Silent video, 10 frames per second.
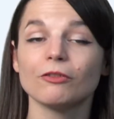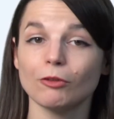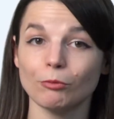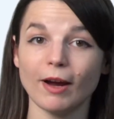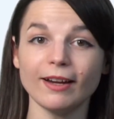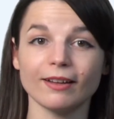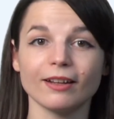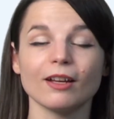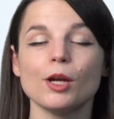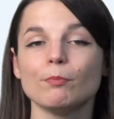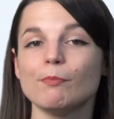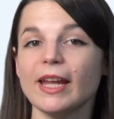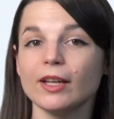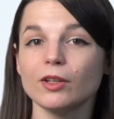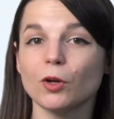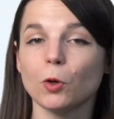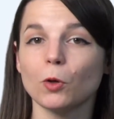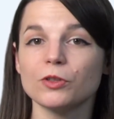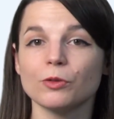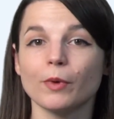For writing, make it a
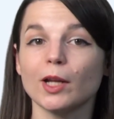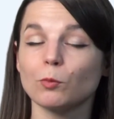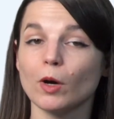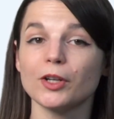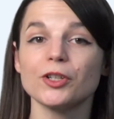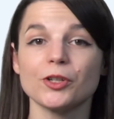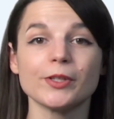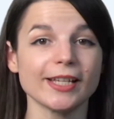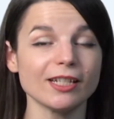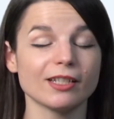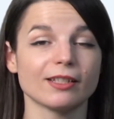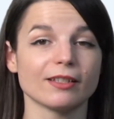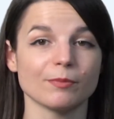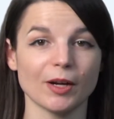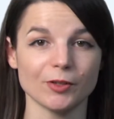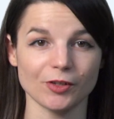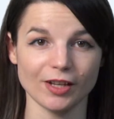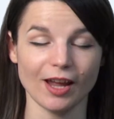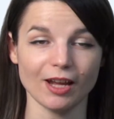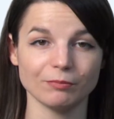goal to write 1 or 2 sentences about your
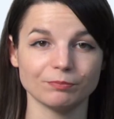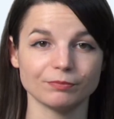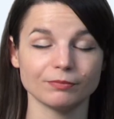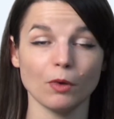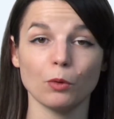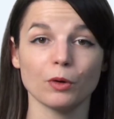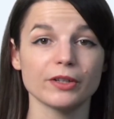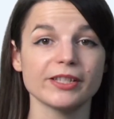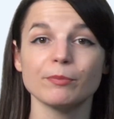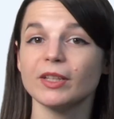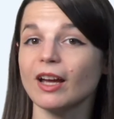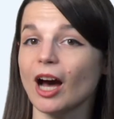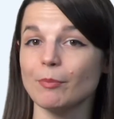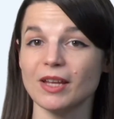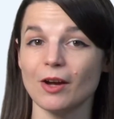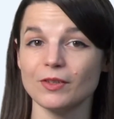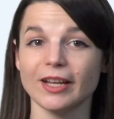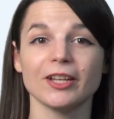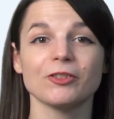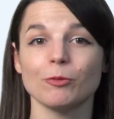day, or simply copy out
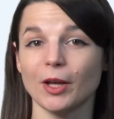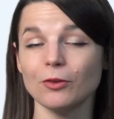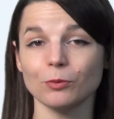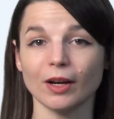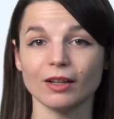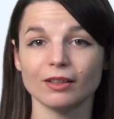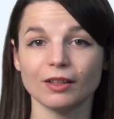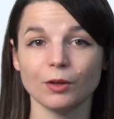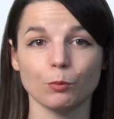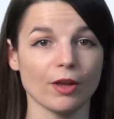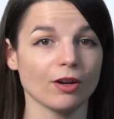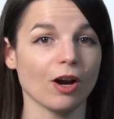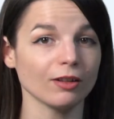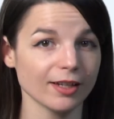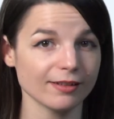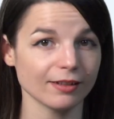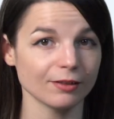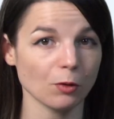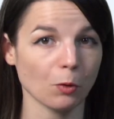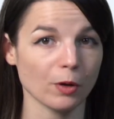text from elsewhere, whether our
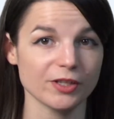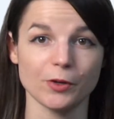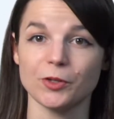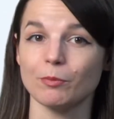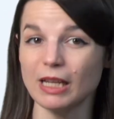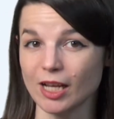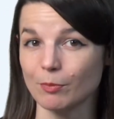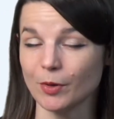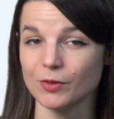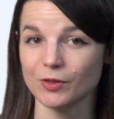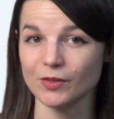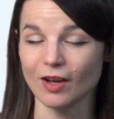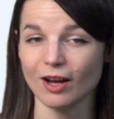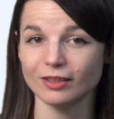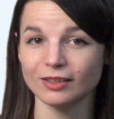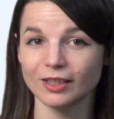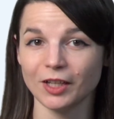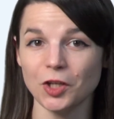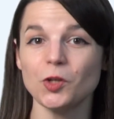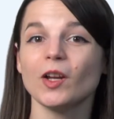lesson or a social media post you saw.
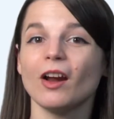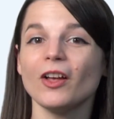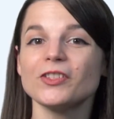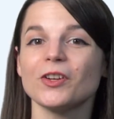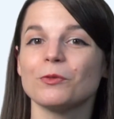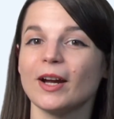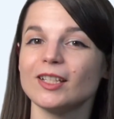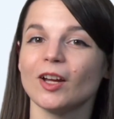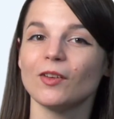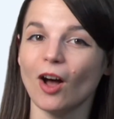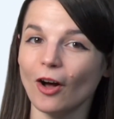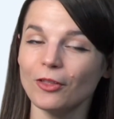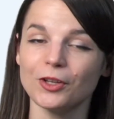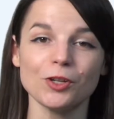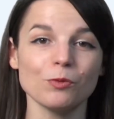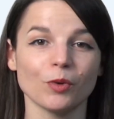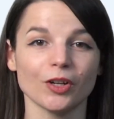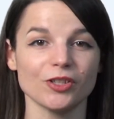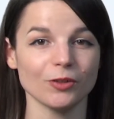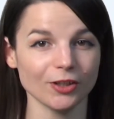You can also write down all the new
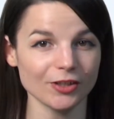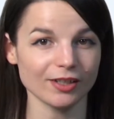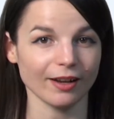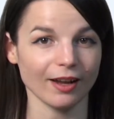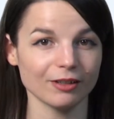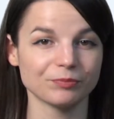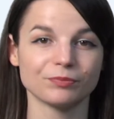words you learned today.